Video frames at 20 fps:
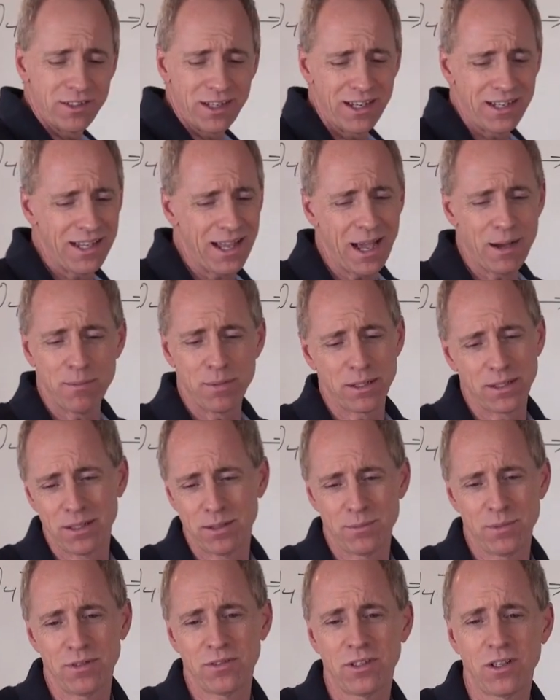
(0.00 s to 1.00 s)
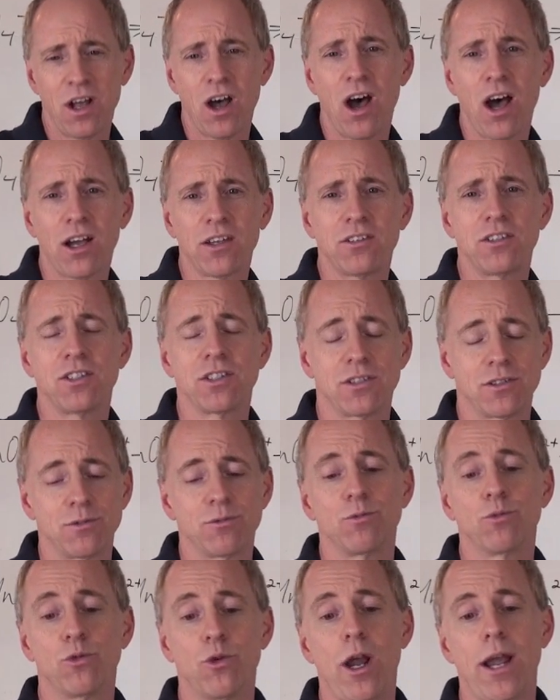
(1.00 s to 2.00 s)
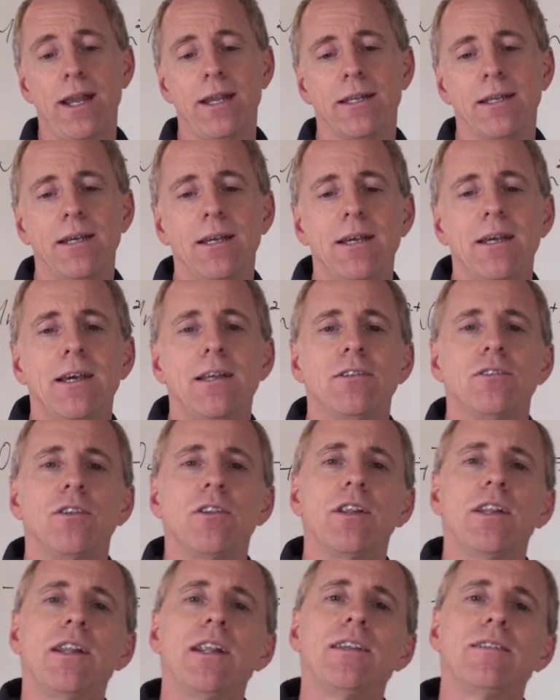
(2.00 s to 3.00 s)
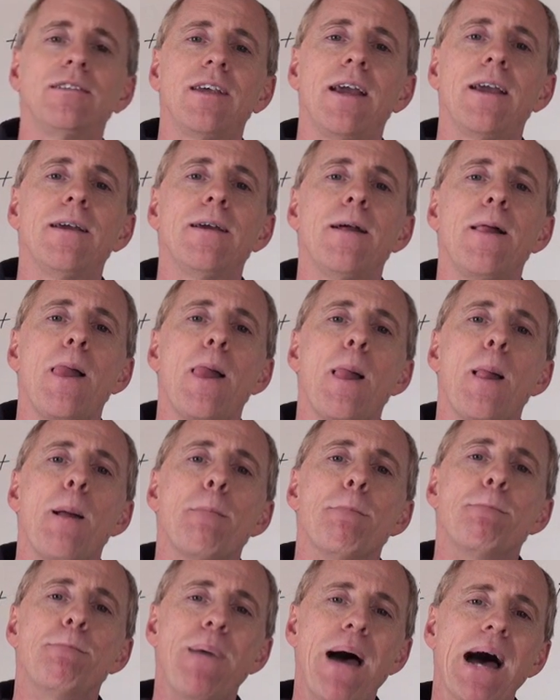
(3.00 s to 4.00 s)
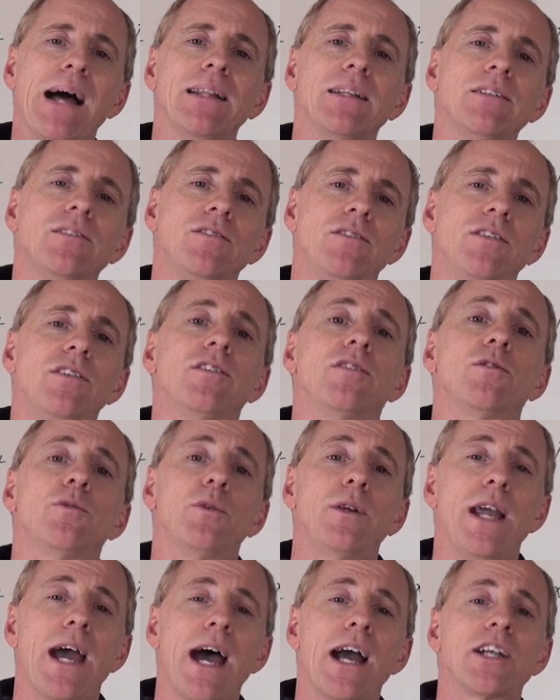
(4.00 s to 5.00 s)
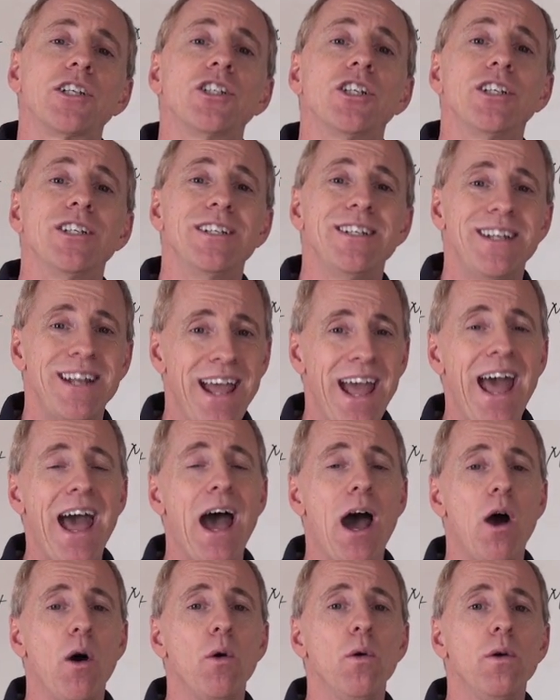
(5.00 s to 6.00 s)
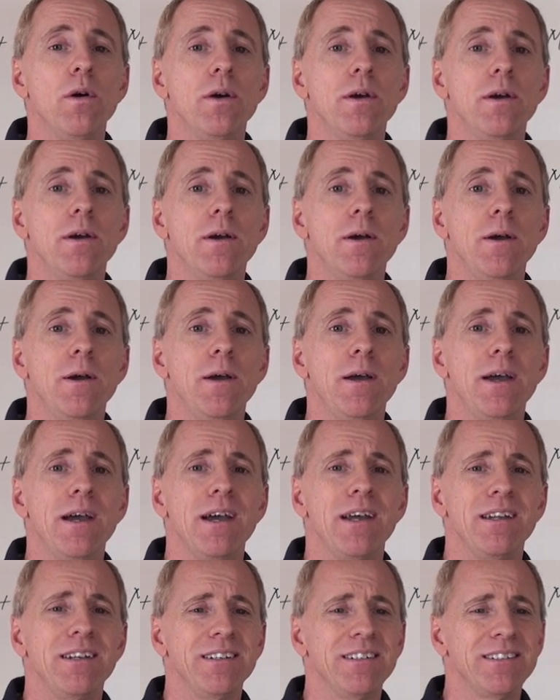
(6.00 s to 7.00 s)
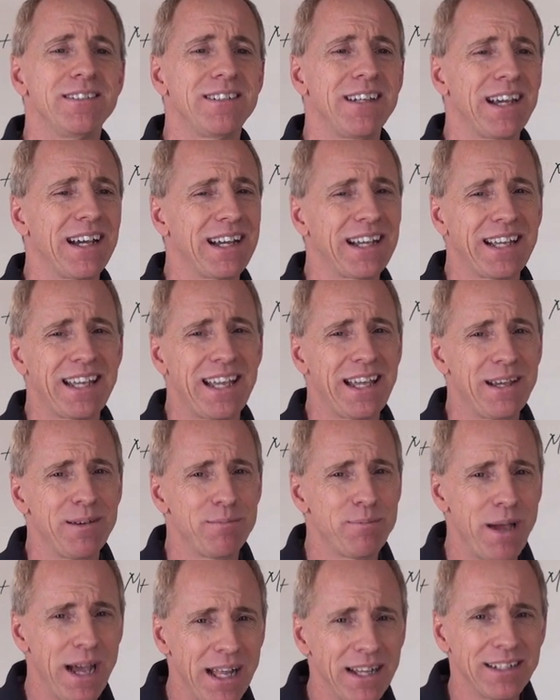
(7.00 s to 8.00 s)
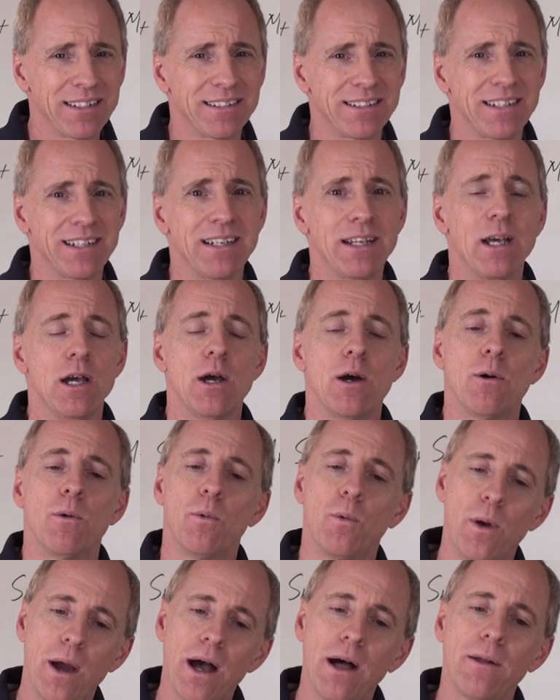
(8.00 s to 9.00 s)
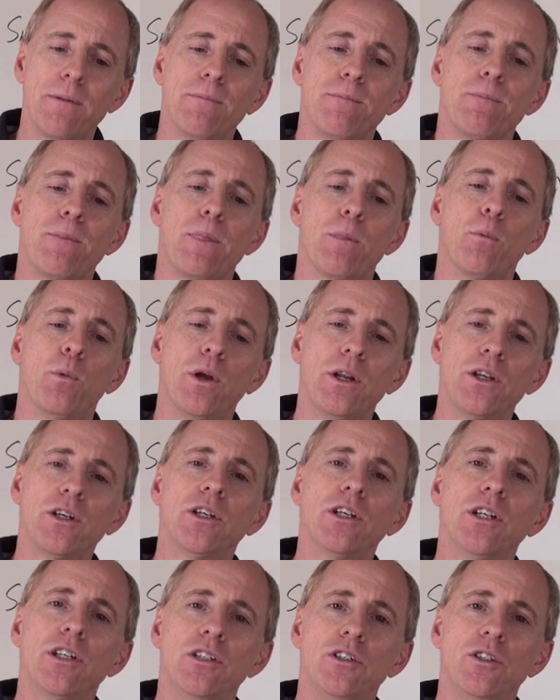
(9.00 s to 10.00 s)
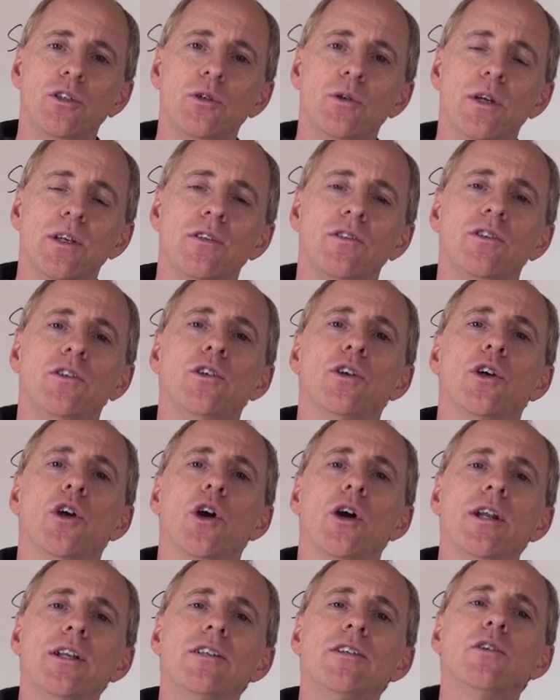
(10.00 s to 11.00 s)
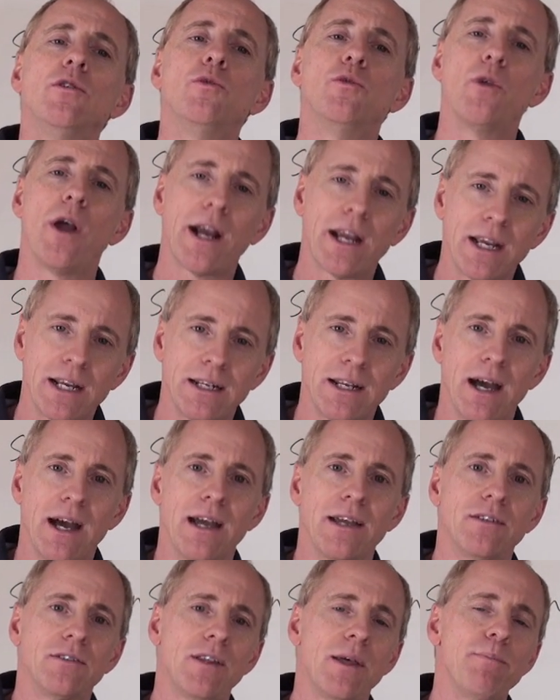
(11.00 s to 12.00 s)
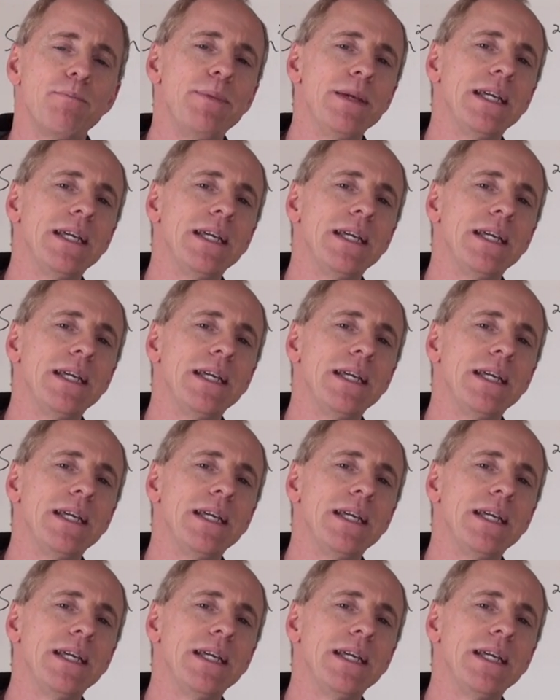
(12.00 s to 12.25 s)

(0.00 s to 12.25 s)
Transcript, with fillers: to say, yeah, but you're missing the oxygens. Right. So then they say, balance this reaction now and you just say, I can't balance it. Well, what you're going to do is you're going to recognize that